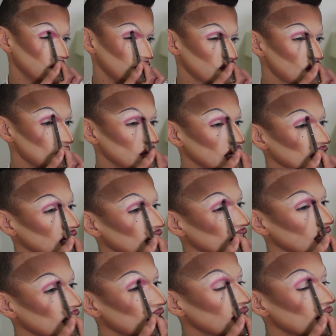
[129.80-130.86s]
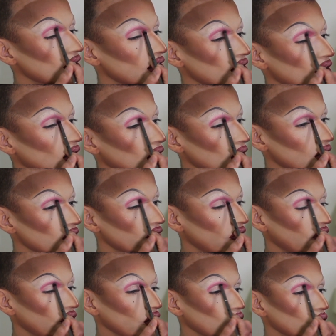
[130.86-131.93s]
feminine,
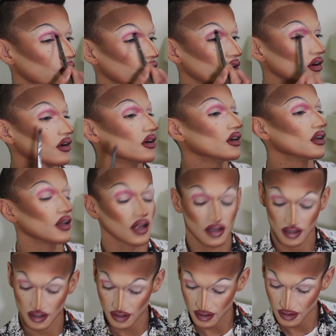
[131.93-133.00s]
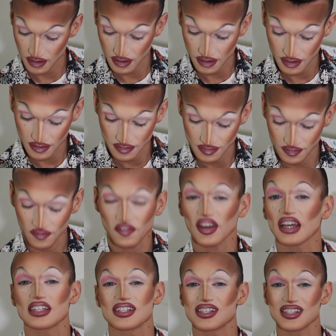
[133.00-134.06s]
floral
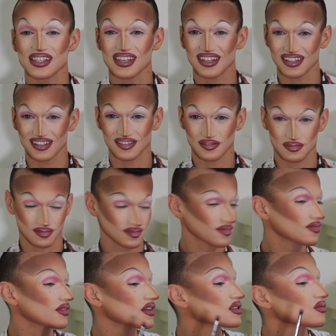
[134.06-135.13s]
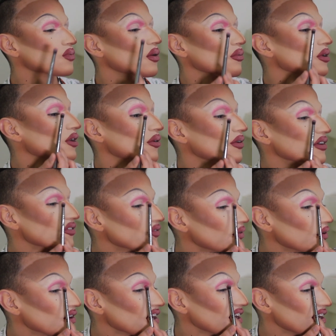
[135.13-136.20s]
fantasy is what we're going
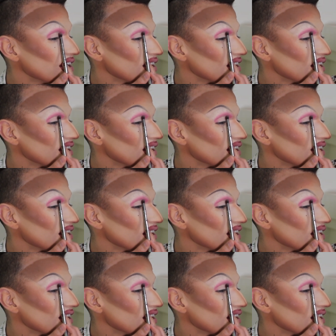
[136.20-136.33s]
for.